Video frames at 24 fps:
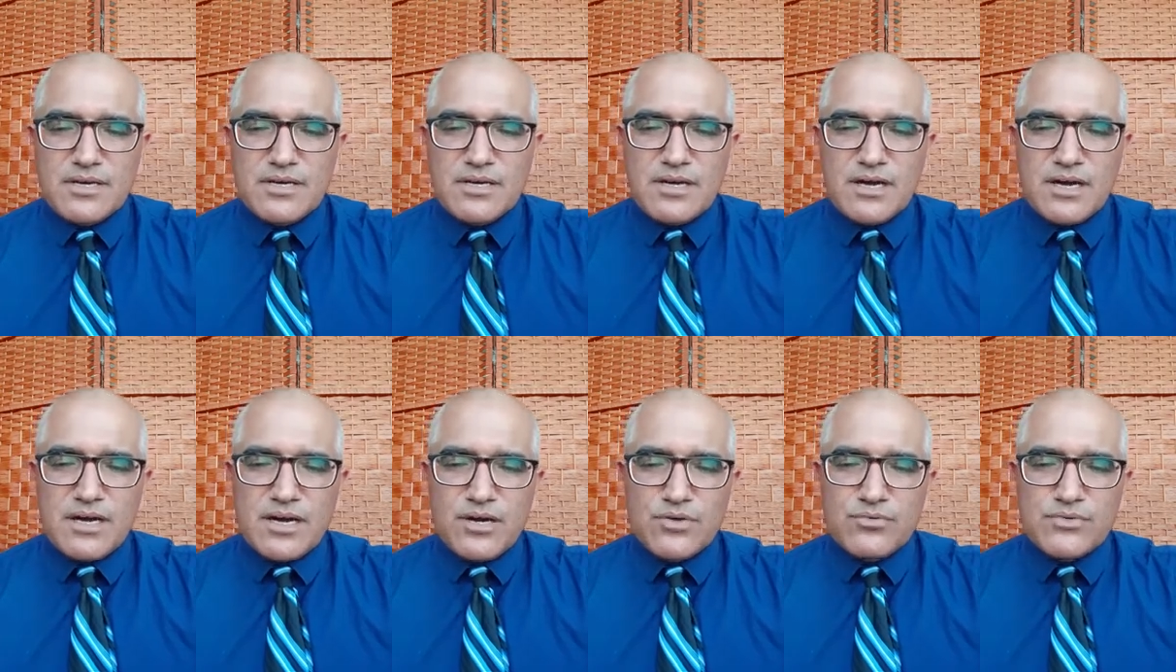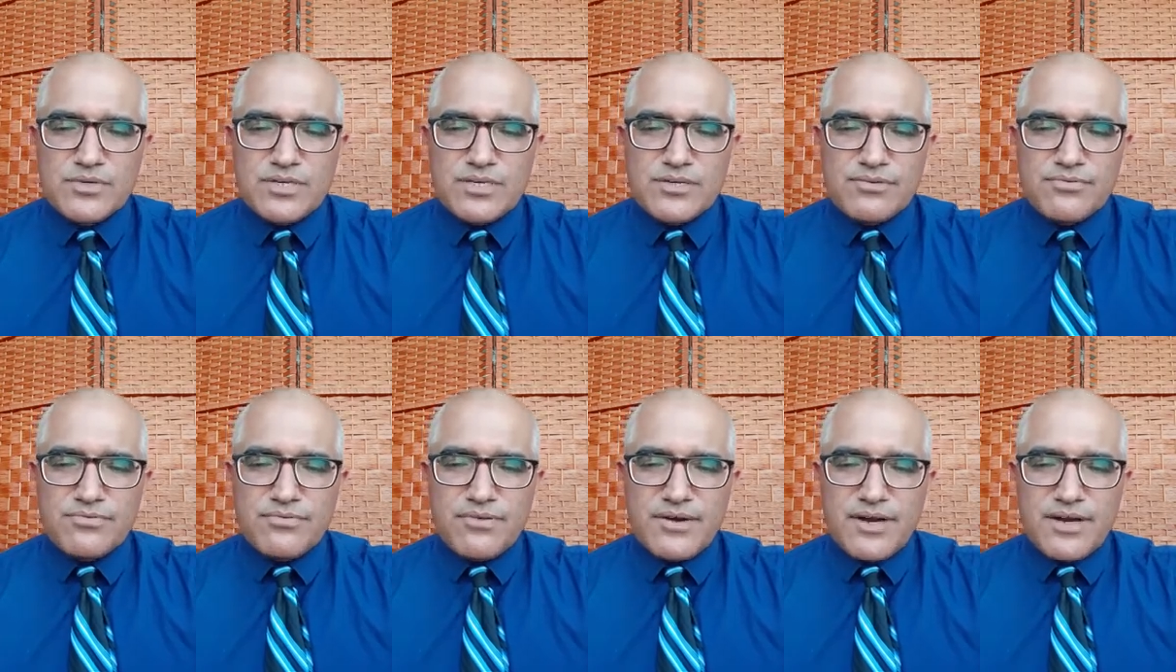How we can
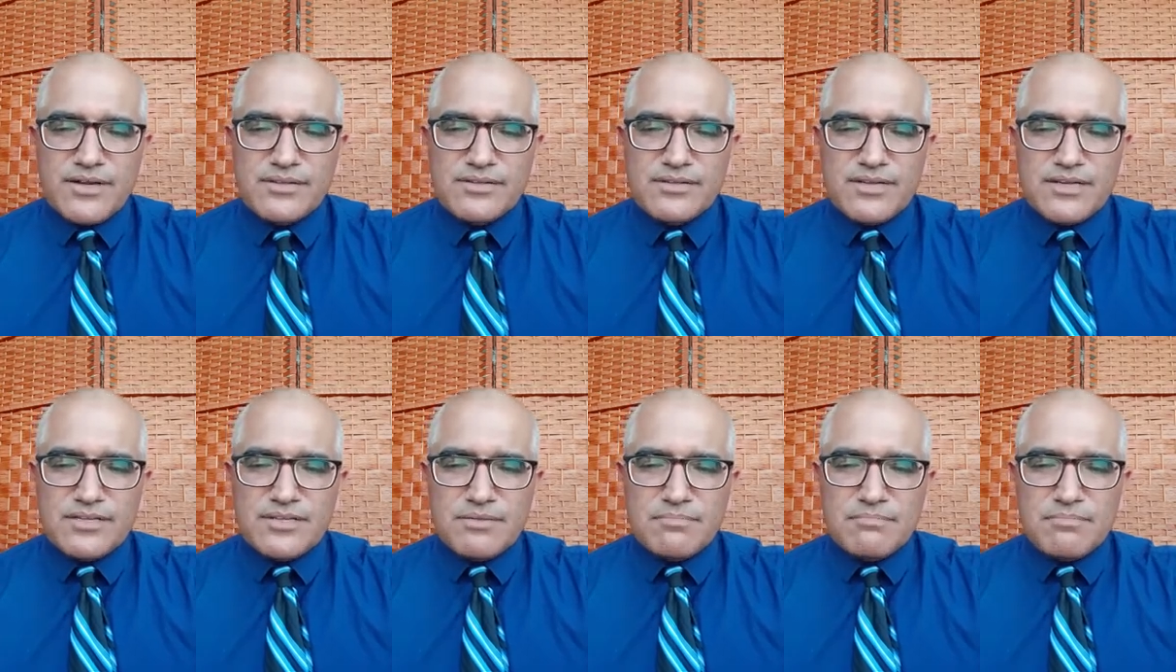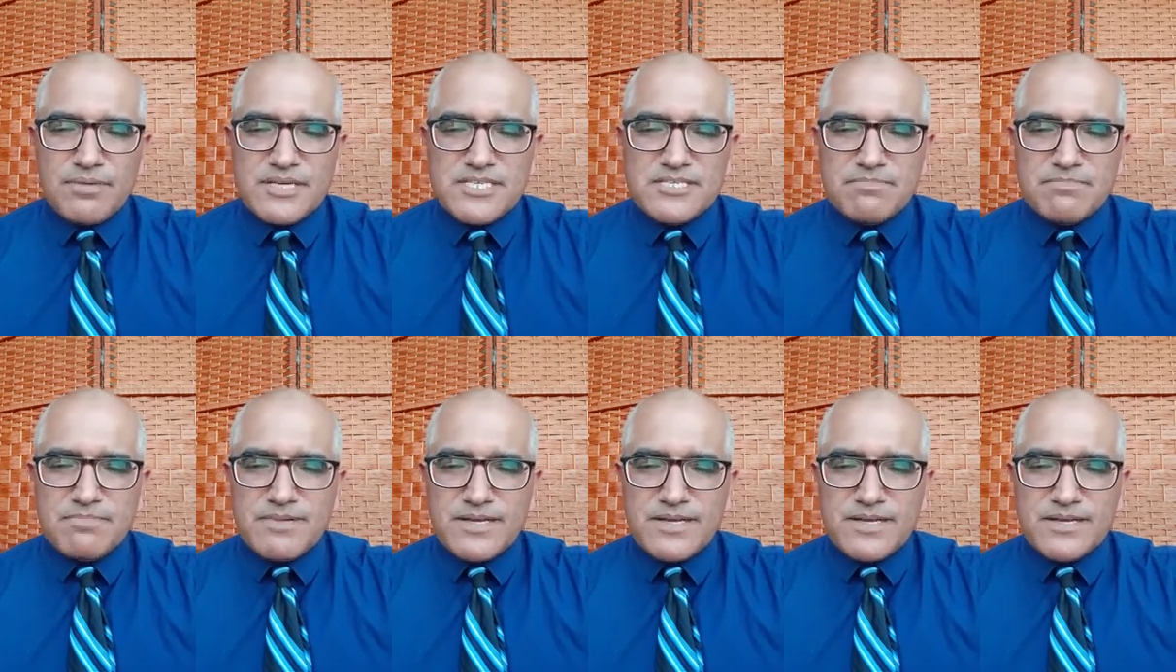find that a pes
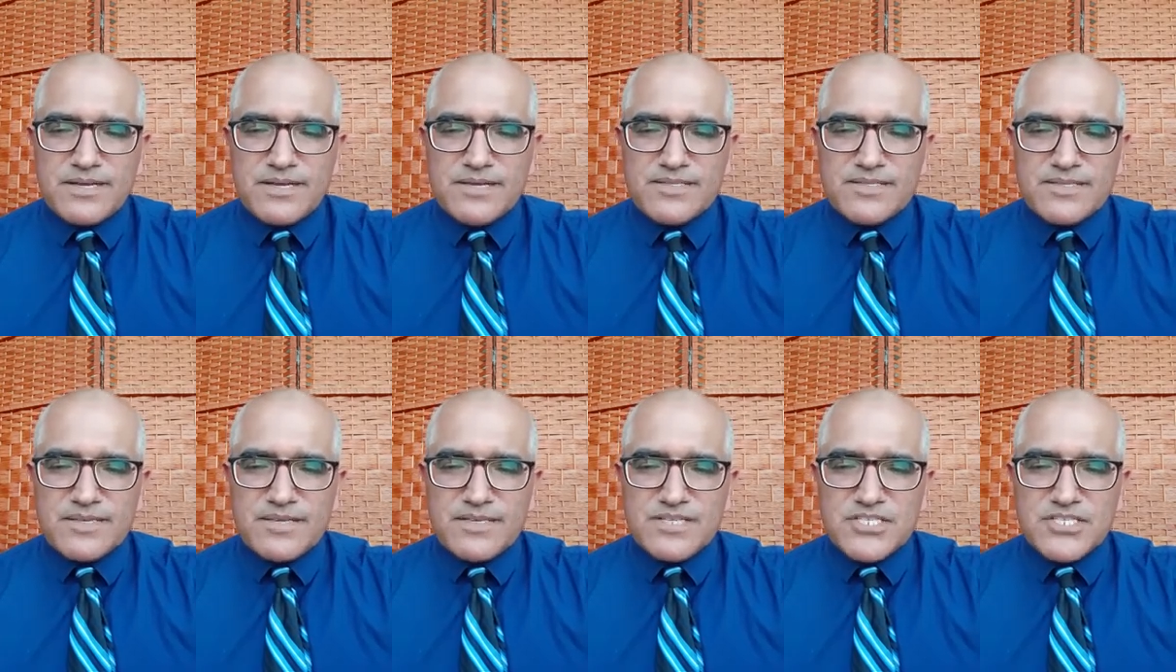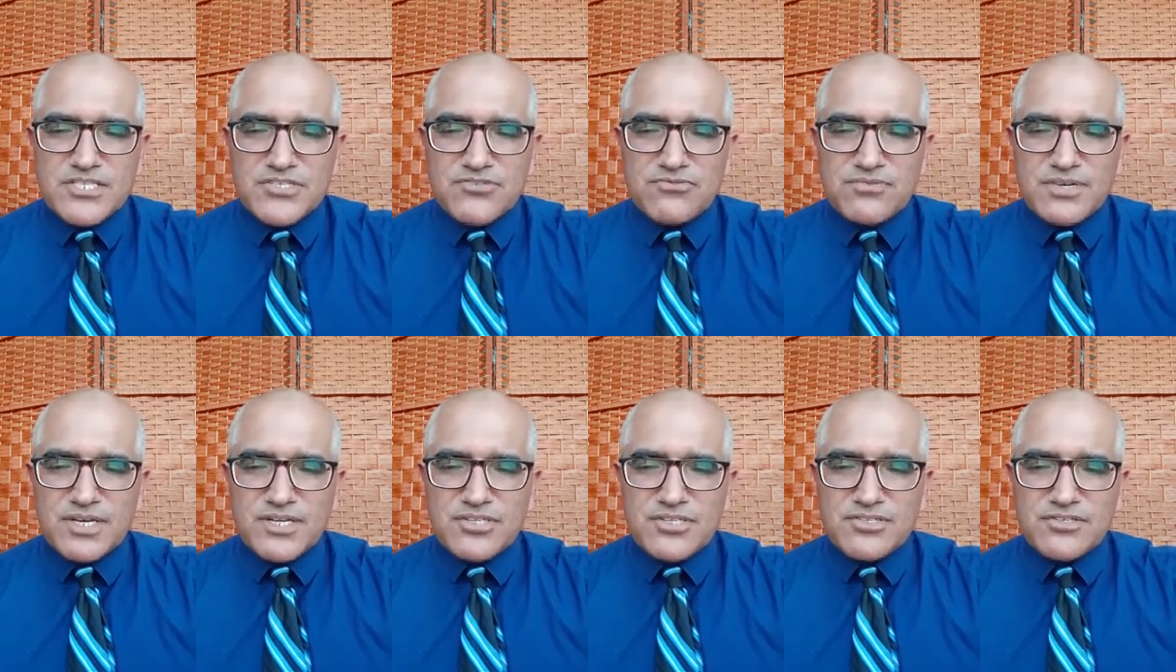planus is
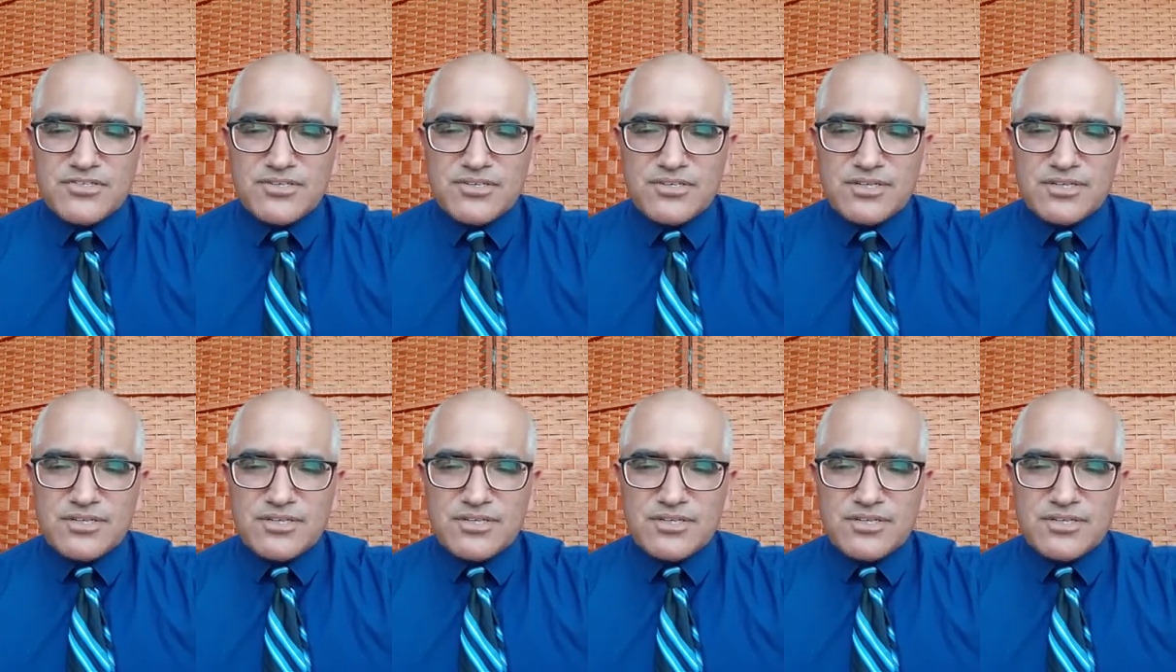structural or